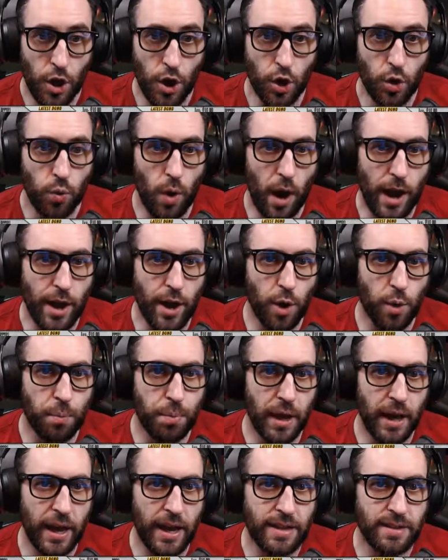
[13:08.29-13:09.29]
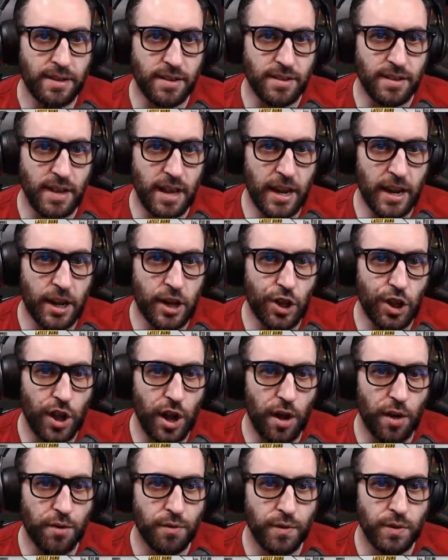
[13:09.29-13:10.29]
Cryo blades, acidic
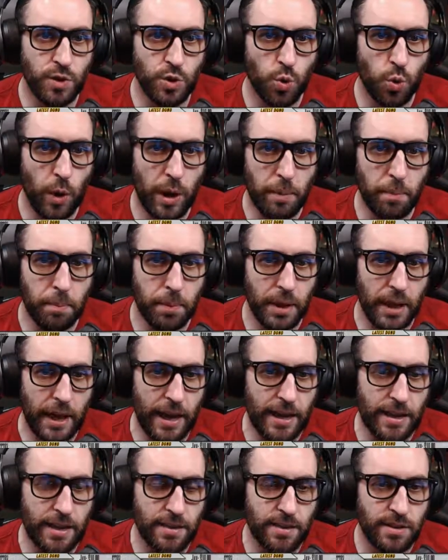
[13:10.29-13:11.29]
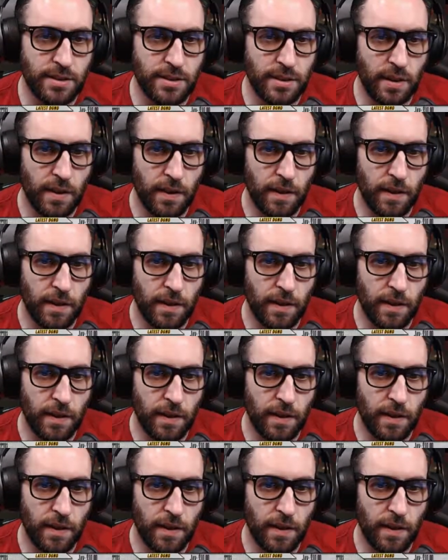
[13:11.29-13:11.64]
glove, twin blades,